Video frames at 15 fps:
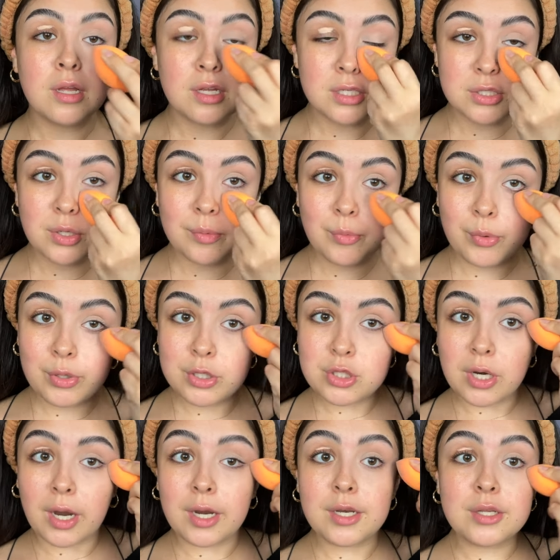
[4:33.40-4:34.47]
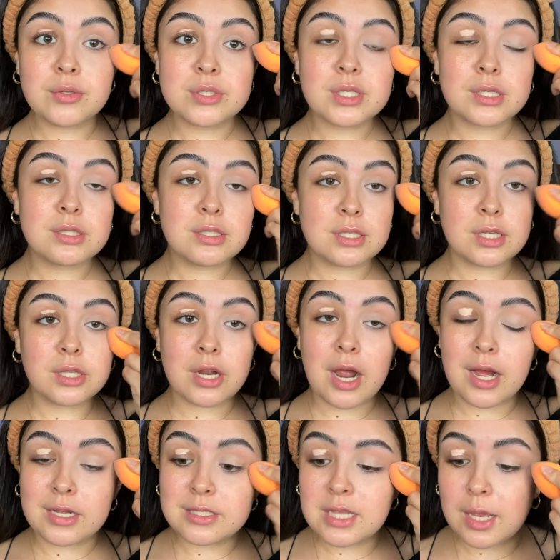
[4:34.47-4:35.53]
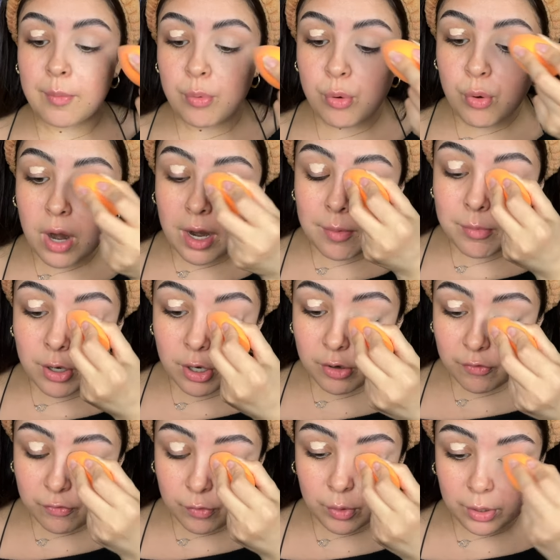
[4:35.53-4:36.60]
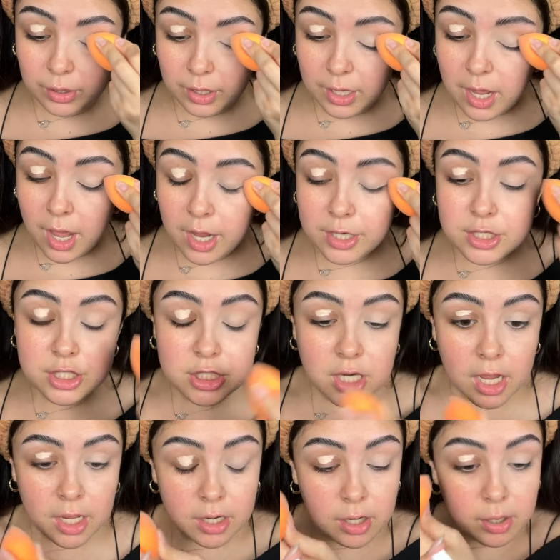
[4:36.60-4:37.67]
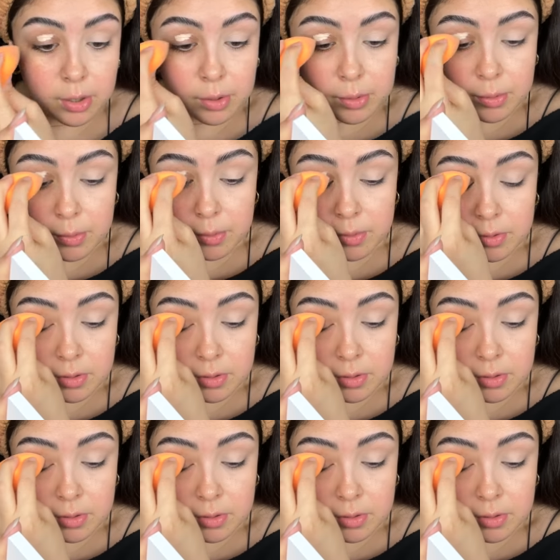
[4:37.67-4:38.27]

So I'm going to try and use the concealer as a primer for the eyeshadow.